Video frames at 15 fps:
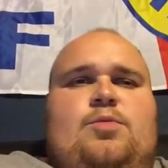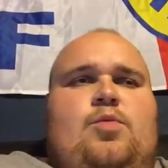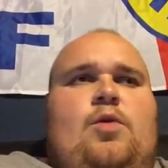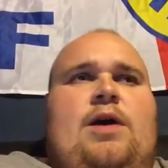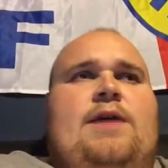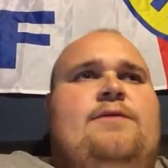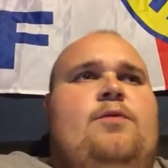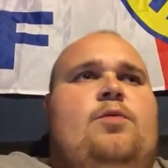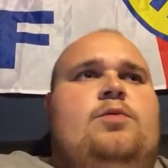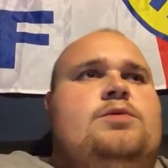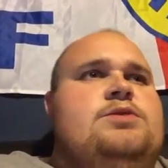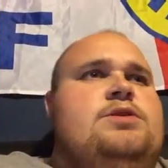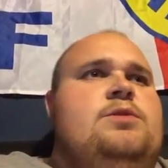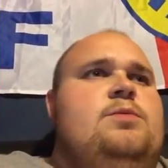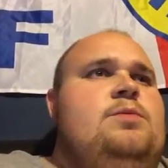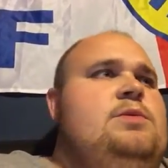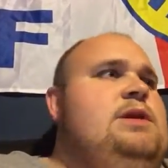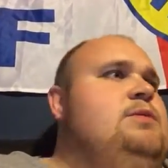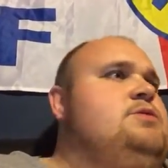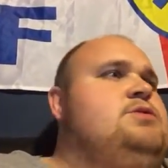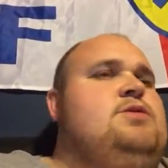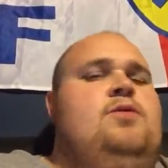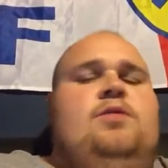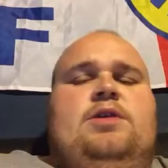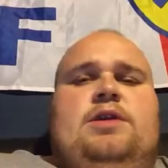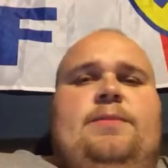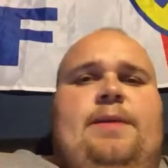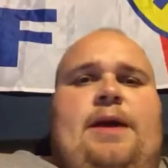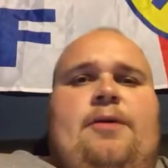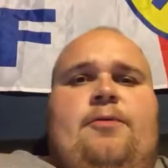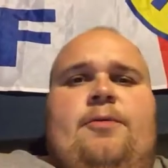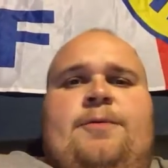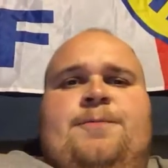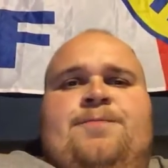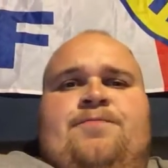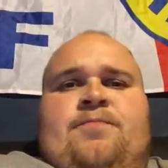whatever was I was talking about